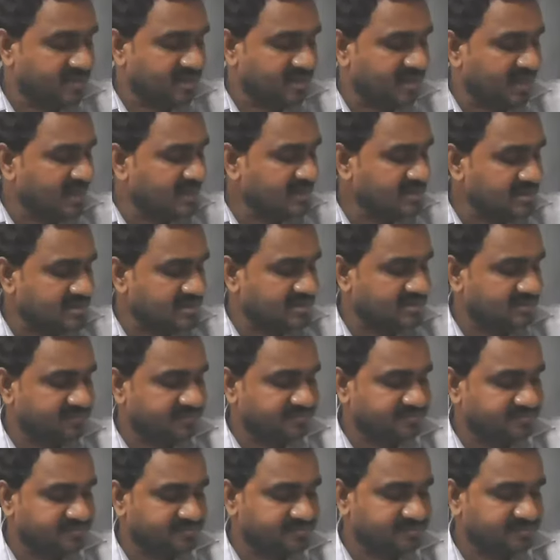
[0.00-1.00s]
right?
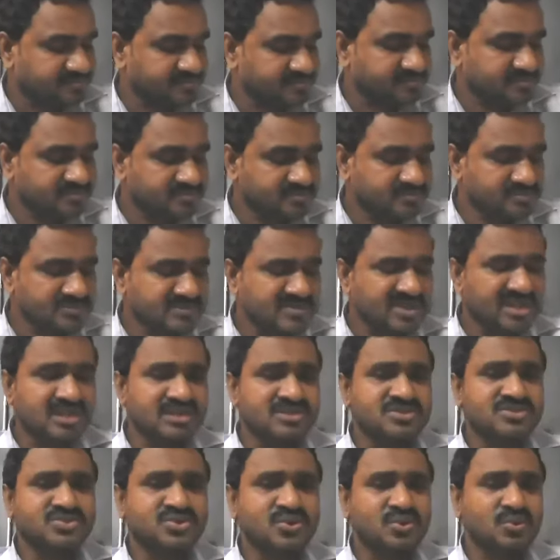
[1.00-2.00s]

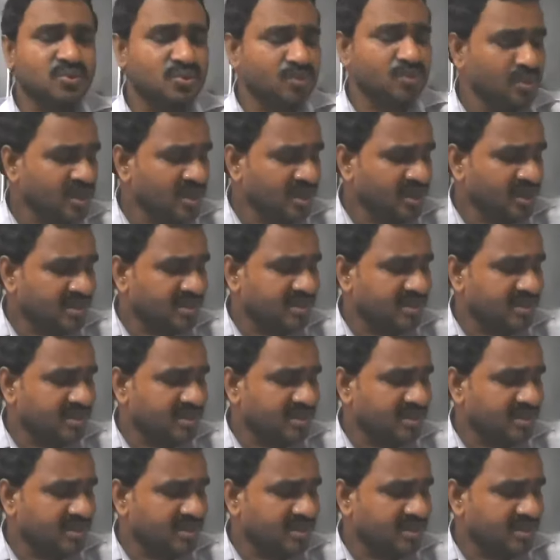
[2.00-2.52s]
So